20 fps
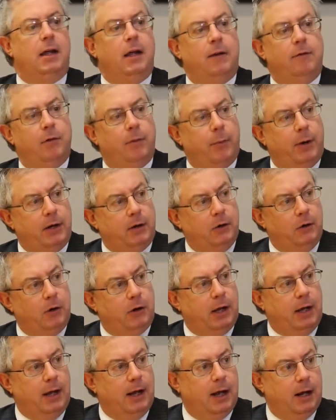even when you're
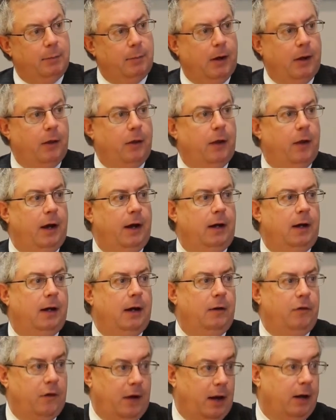looking at a month like
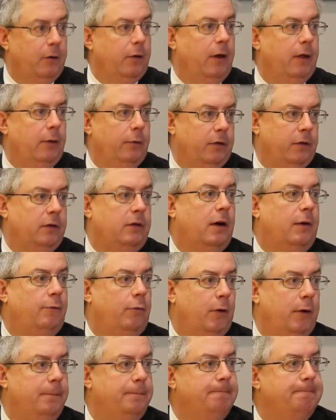January that was a
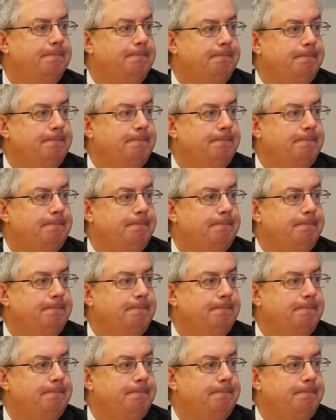tough one.